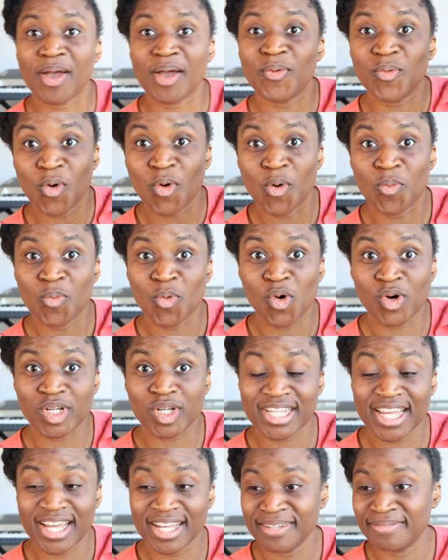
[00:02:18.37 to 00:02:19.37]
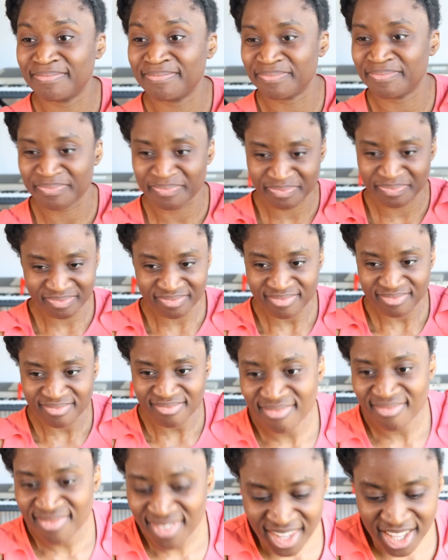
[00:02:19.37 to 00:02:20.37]
warm water,
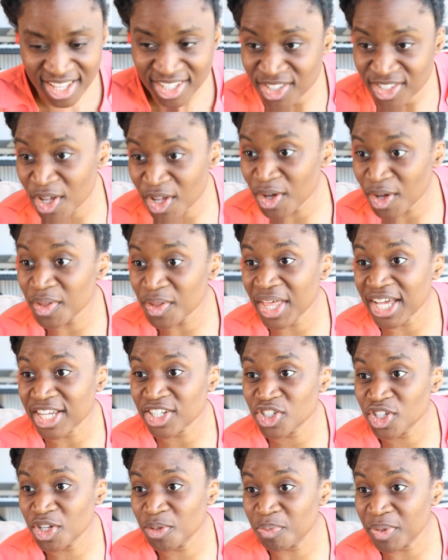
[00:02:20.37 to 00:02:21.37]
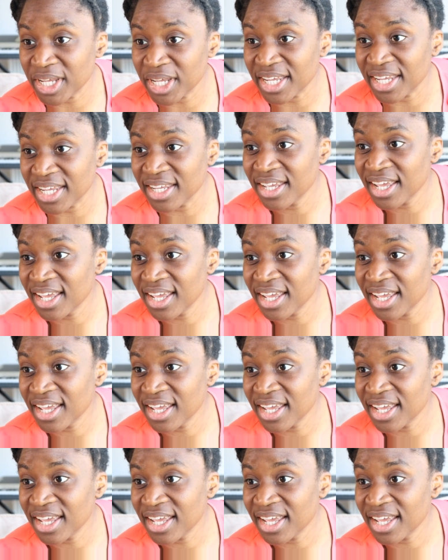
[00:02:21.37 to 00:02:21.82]
so that should be